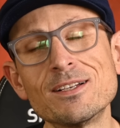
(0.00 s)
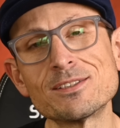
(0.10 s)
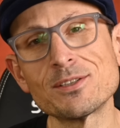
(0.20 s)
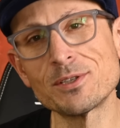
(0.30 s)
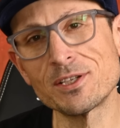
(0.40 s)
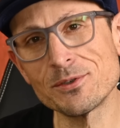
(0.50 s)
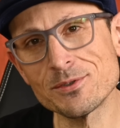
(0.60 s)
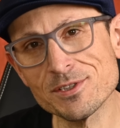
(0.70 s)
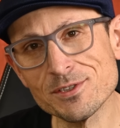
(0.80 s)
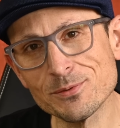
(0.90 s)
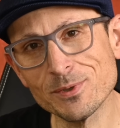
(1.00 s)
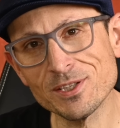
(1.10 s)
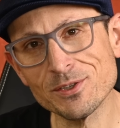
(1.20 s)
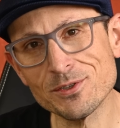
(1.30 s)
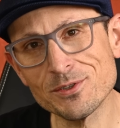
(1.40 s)
Sony users, whether
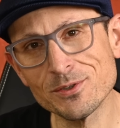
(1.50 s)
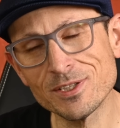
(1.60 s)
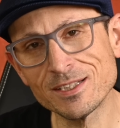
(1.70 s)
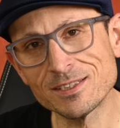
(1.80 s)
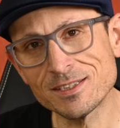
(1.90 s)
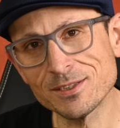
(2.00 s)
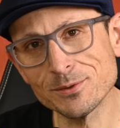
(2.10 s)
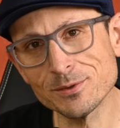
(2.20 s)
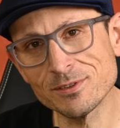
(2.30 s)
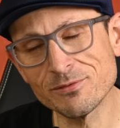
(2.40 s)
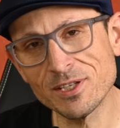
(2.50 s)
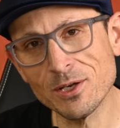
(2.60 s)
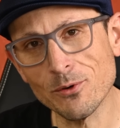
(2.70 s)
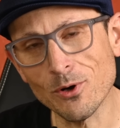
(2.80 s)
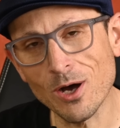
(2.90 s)
you're shooting stills,
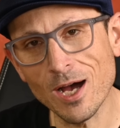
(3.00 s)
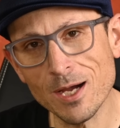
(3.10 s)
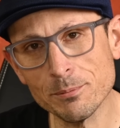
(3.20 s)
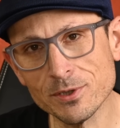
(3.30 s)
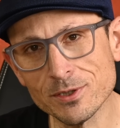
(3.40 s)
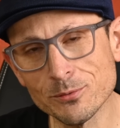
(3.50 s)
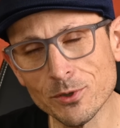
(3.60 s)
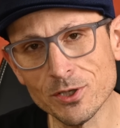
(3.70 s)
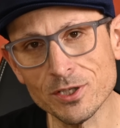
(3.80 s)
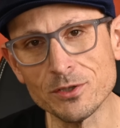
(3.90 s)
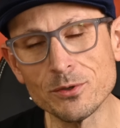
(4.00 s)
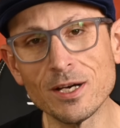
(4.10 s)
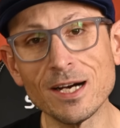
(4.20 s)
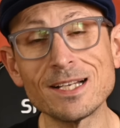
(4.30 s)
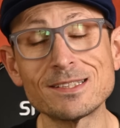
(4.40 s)
video, or hybrid work, you
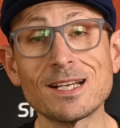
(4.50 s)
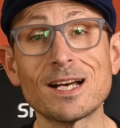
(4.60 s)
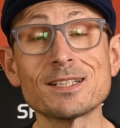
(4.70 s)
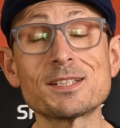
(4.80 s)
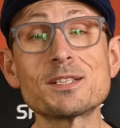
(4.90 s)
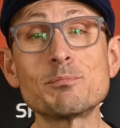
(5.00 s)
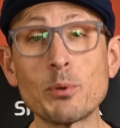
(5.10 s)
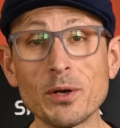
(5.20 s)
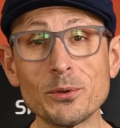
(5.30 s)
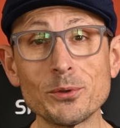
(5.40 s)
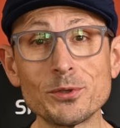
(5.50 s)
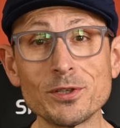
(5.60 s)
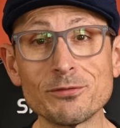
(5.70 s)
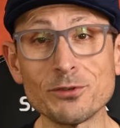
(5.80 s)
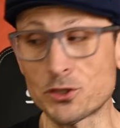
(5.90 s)
guys are spoiled
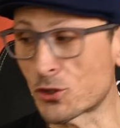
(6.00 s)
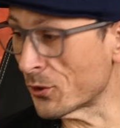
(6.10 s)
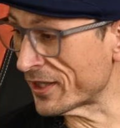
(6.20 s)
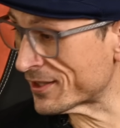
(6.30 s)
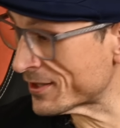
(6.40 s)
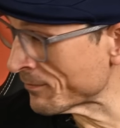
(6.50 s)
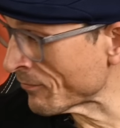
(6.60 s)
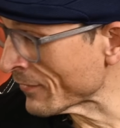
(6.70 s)
for choice.